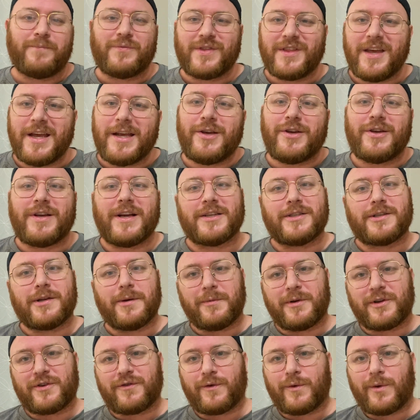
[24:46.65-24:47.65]
Thank you guys so
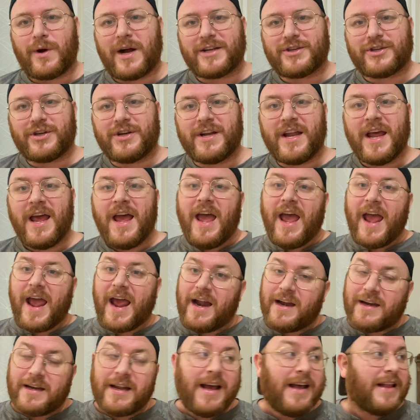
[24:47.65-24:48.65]
much for watching,
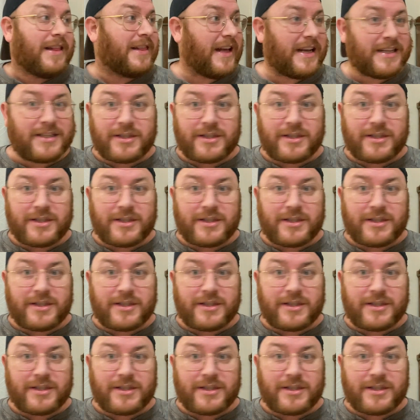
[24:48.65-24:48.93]
and let's